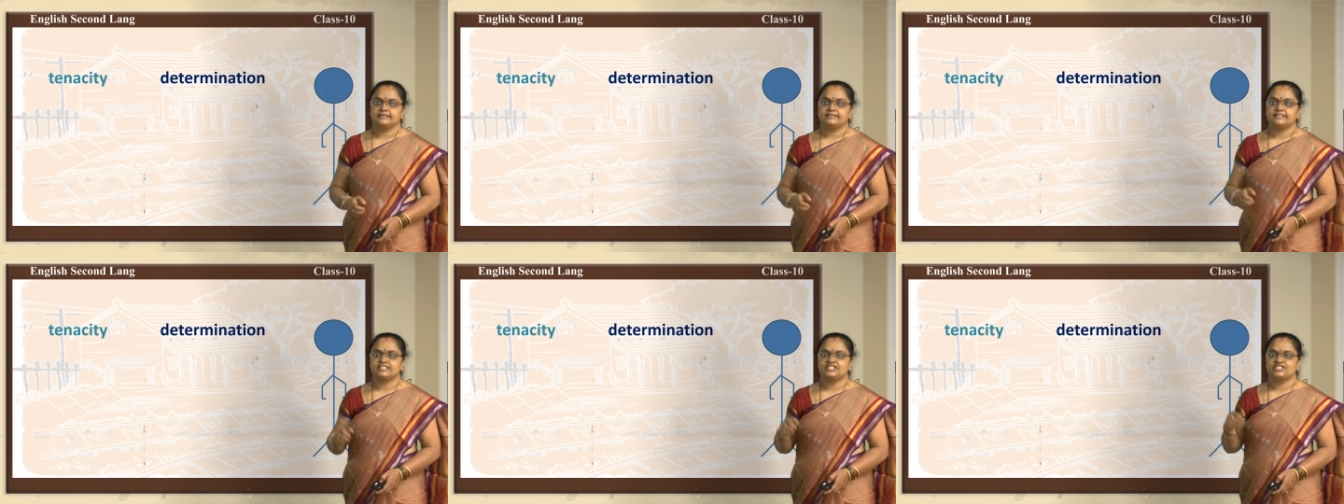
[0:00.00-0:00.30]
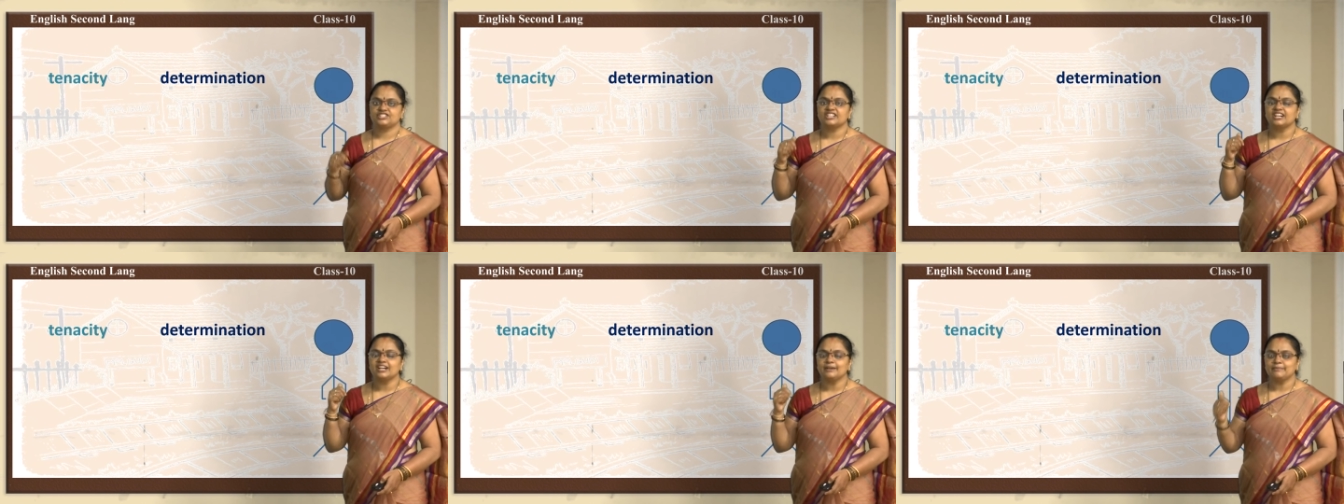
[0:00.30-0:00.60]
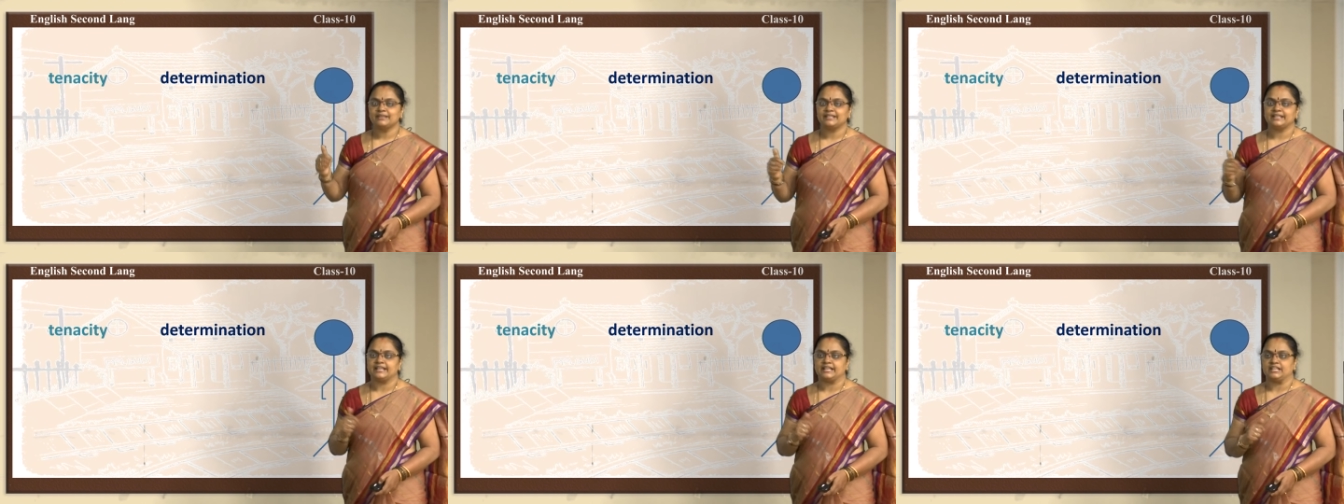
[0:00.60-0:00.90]

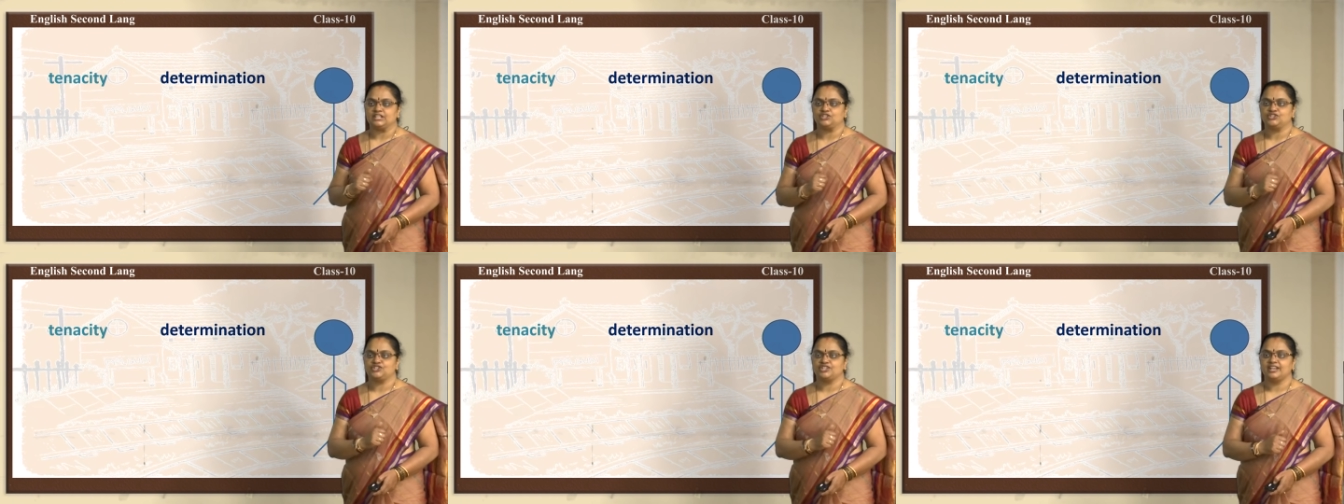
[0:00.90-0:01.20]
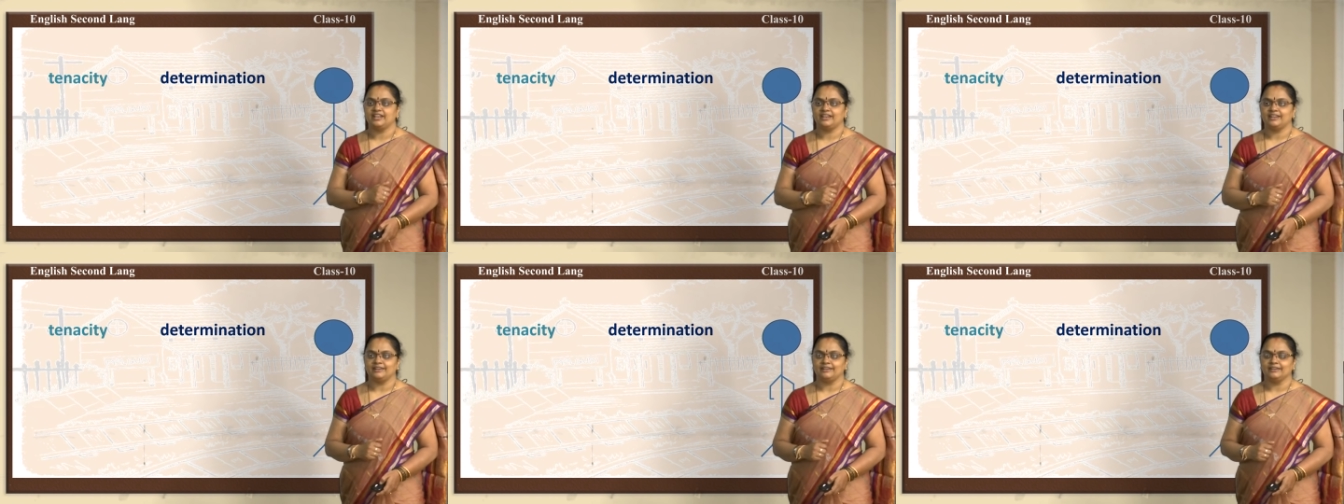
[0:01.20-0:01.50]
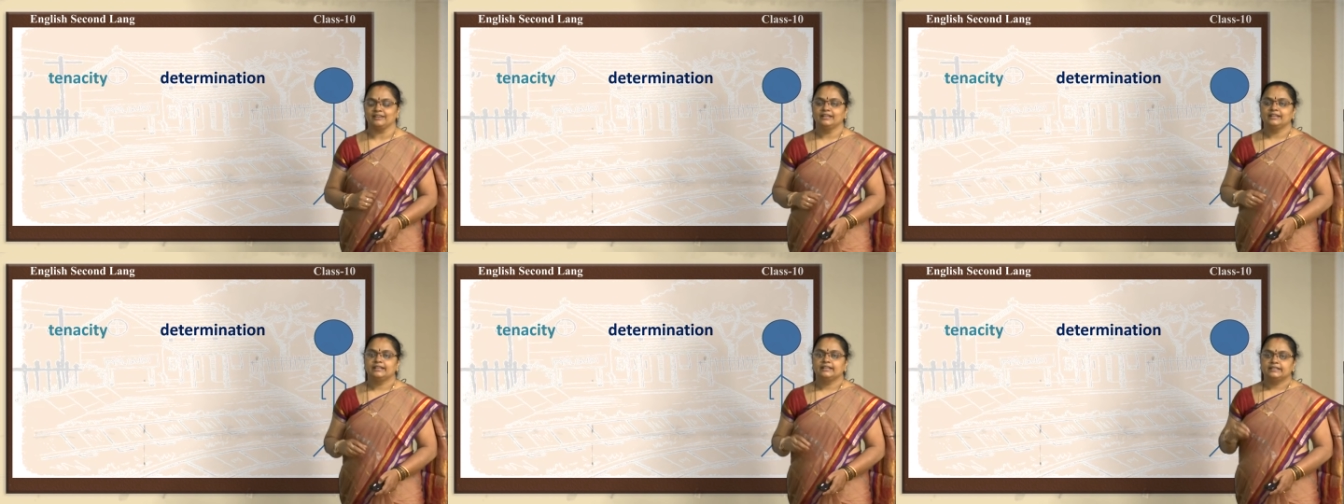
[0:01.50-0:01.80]
determination,
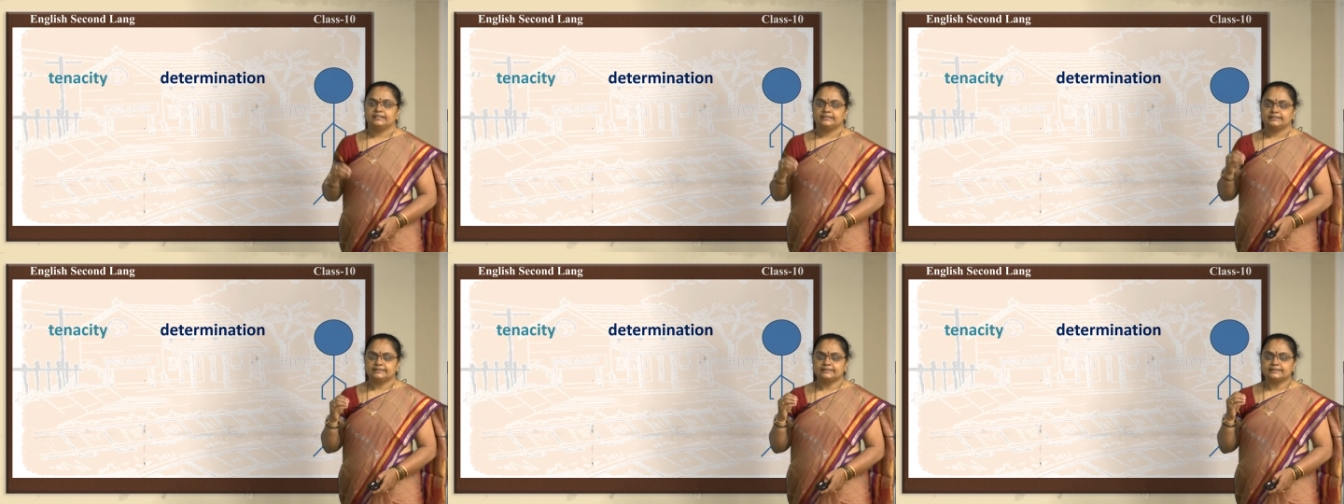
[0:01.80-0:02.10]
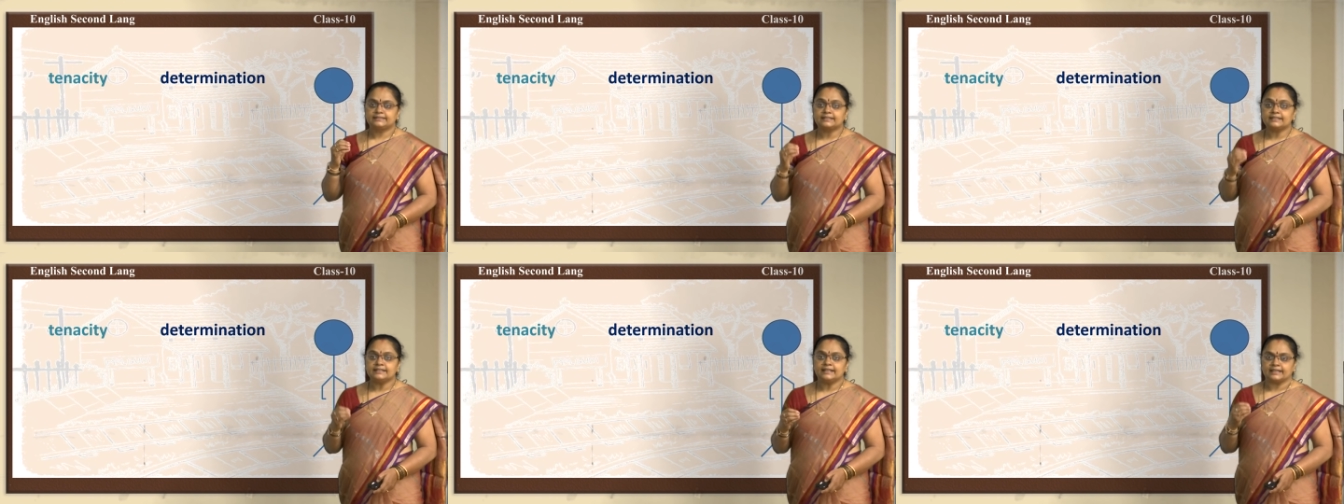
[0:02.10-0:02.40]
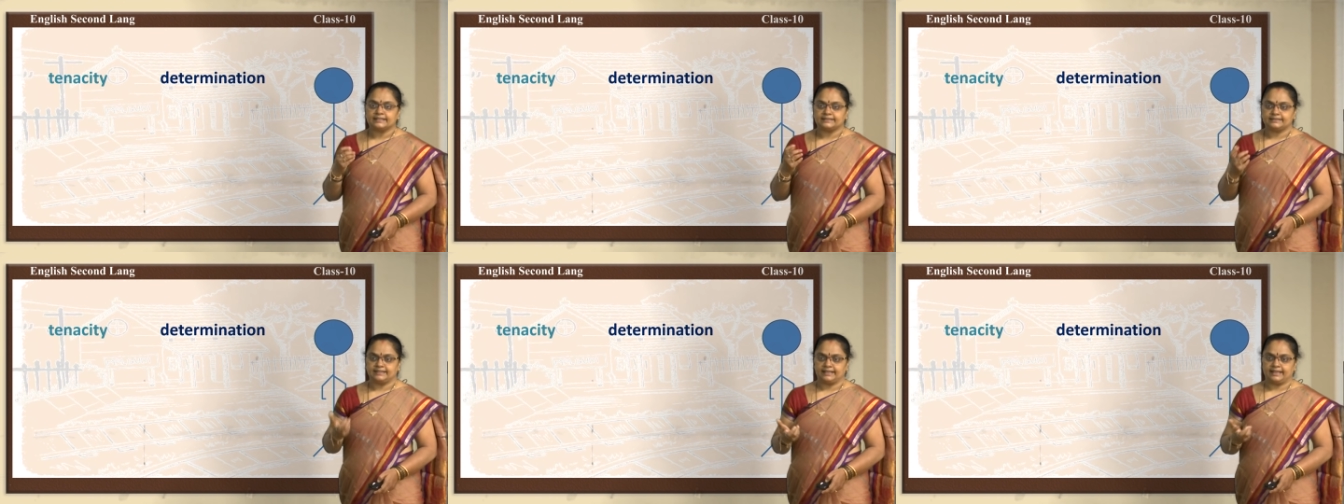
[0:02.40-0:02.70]

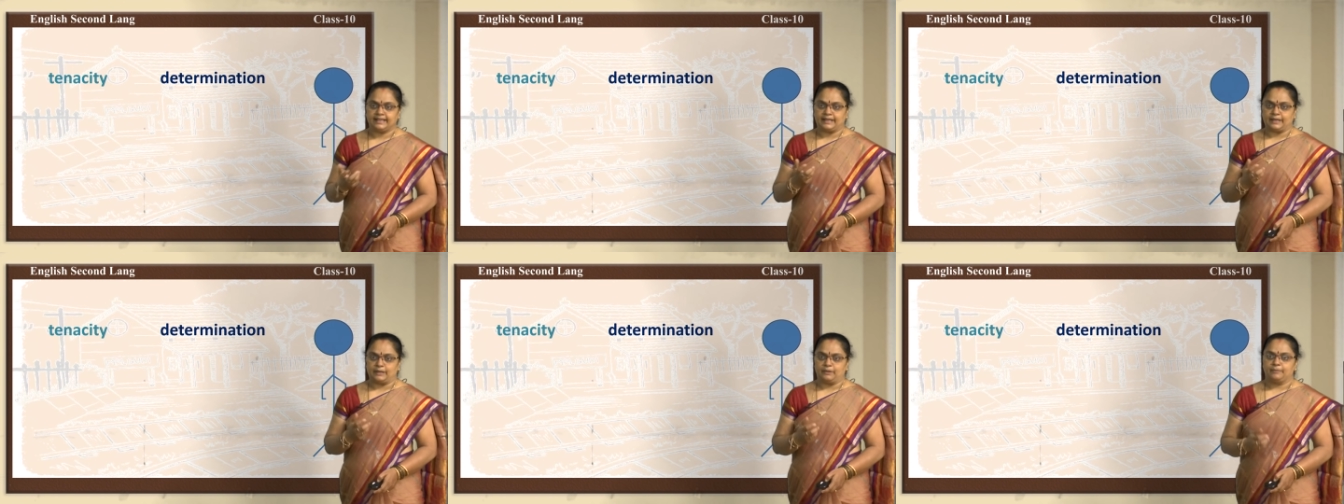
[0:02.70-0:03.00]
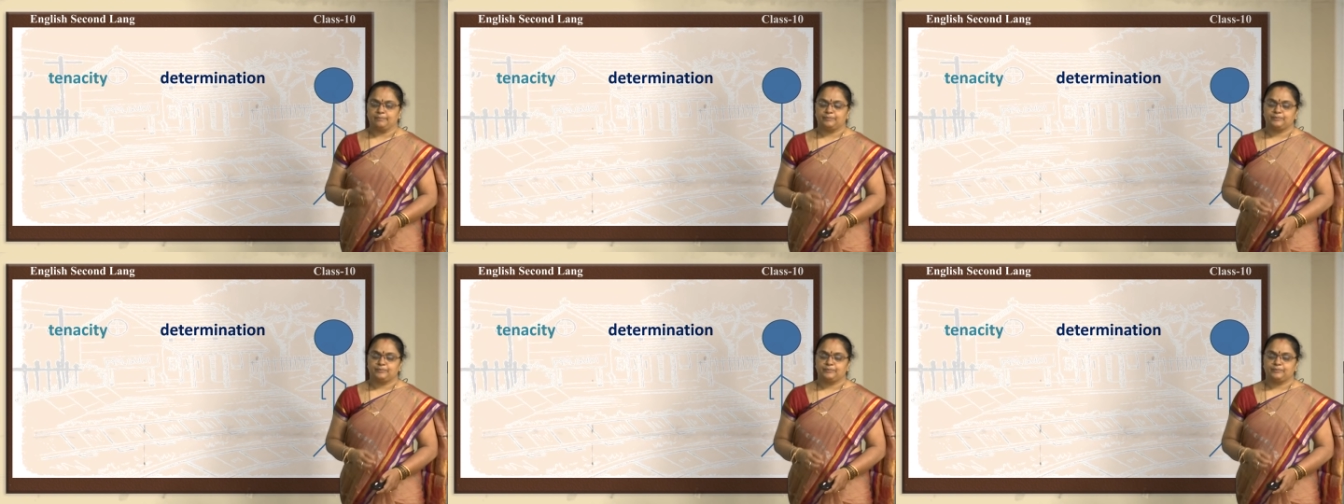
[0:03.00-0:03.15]
Dhridate.